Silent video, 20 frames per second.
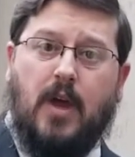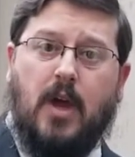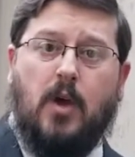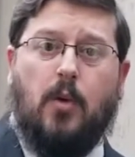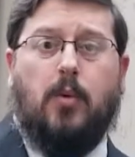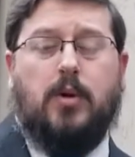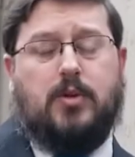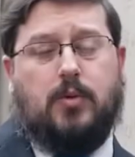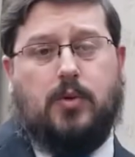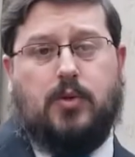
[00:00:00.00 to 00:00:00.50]

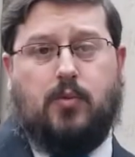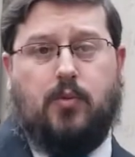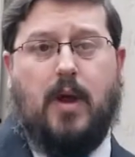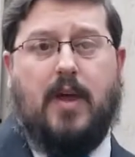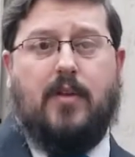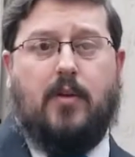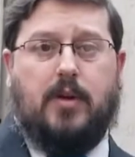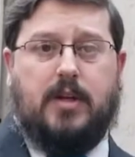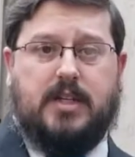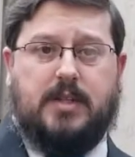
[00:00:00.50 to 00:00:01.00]
which was
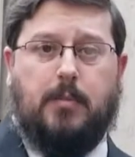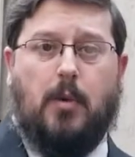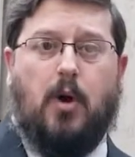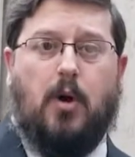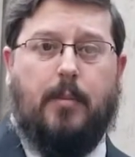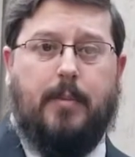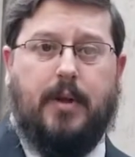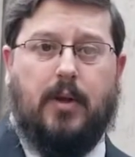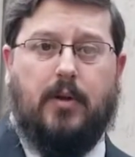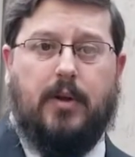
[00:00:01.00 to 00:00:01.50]
rather a small
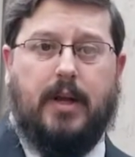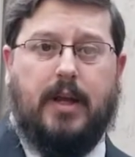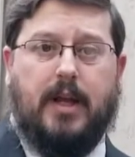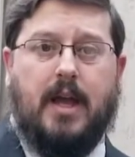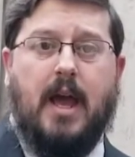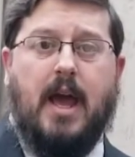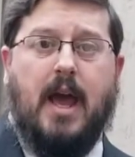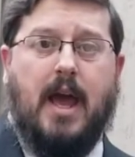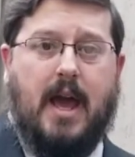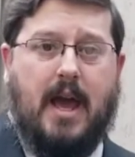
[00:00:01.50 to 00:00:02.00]
building
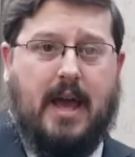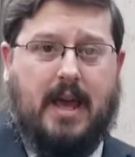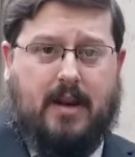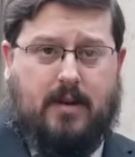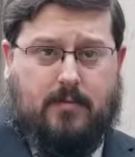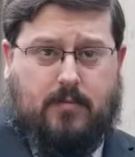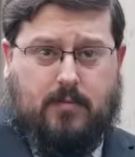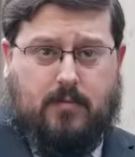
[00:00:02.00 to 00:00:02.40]
and